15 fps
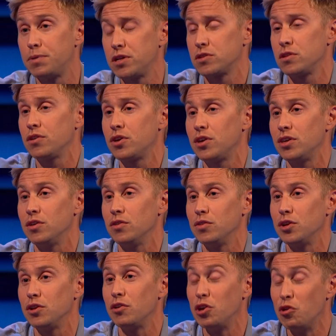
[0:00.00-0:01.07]
Because look at you,
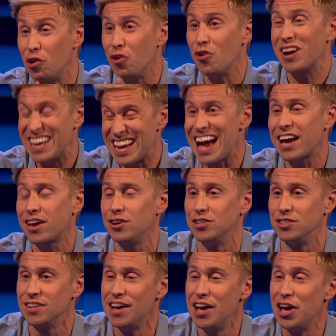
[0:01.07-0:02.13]
you know, you look knackered.